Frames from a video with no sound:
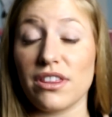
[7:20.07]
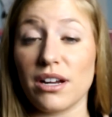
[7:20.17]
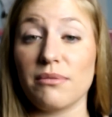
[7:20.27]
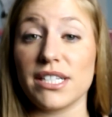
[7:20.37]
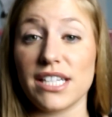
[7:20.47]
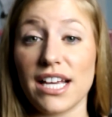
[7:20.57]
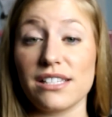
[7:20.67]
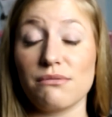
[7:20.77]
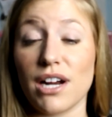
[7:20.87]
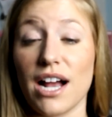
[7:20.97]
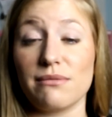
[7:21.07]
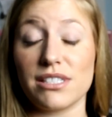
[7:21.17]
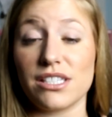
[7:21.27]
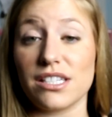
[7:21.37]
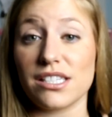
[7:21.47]
There were days where I
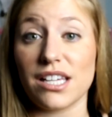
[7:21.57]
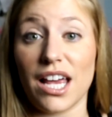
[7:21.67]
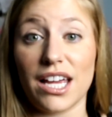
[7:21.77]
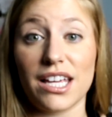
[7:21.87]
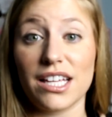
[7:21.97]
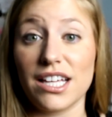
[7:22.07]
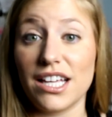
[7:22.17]
was just like